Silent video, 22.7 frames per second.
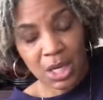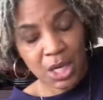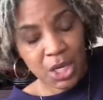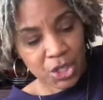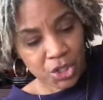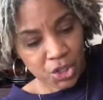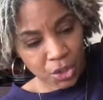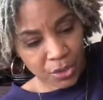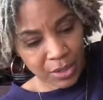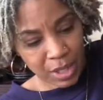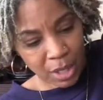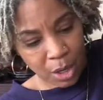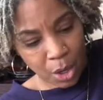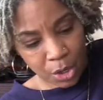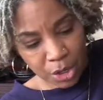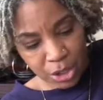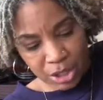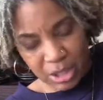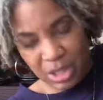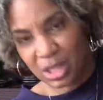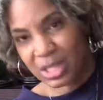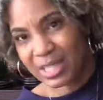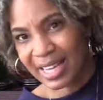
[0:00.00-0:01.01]
So that all you
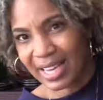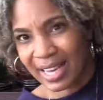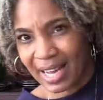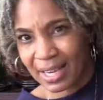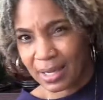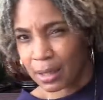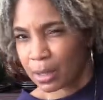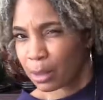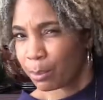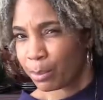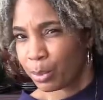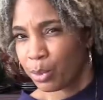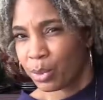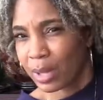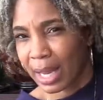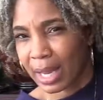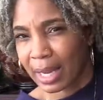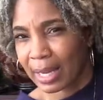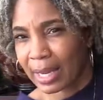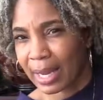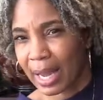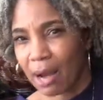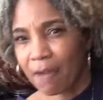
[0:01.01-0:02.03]
see is like kind of the boot
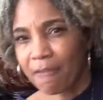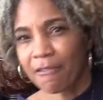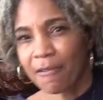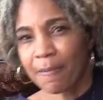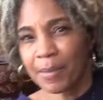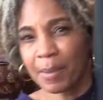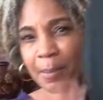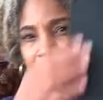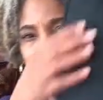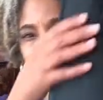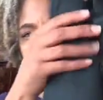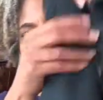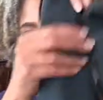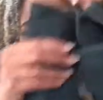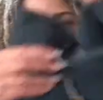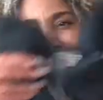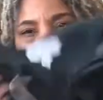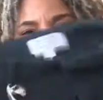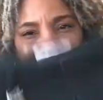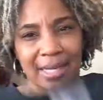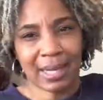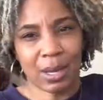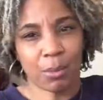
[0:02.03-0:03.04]
hanging out from the pant. I
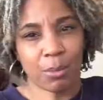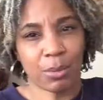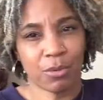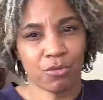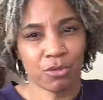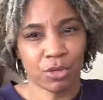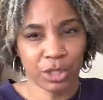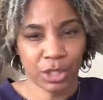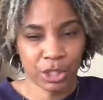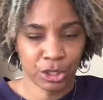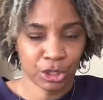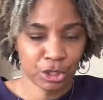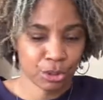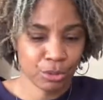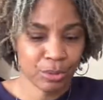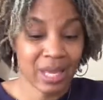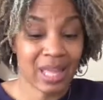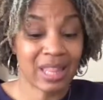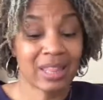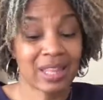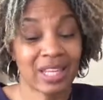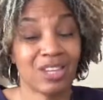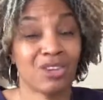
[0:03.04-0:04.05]
think that would be really cute.
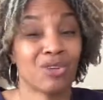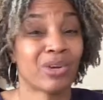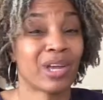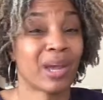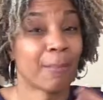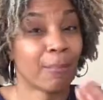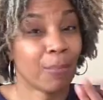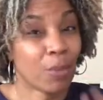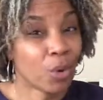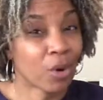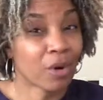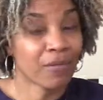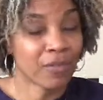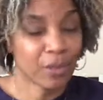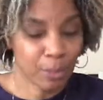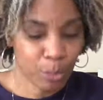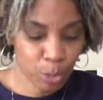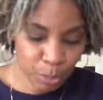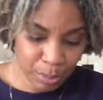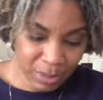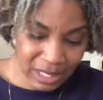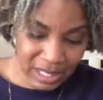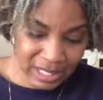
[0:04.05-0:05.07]
And then you'll get more of the
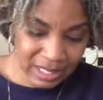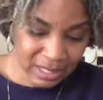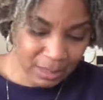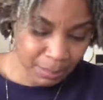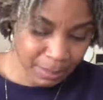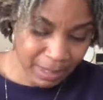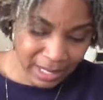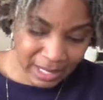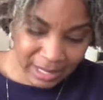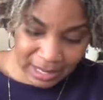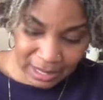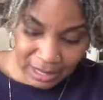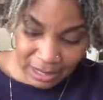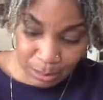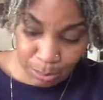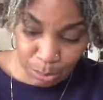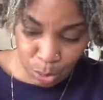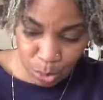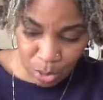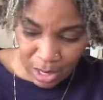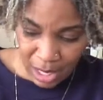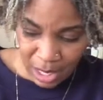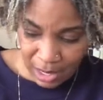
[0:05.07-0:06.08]
boot because the pant is
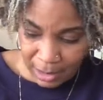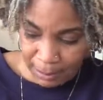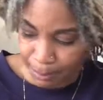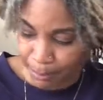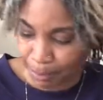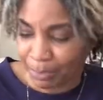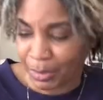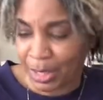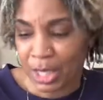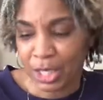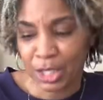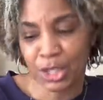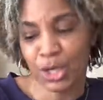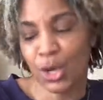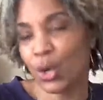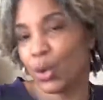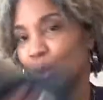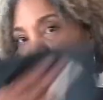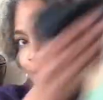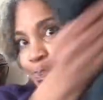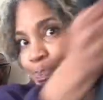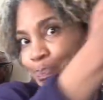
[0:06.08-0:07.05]
boot cut. So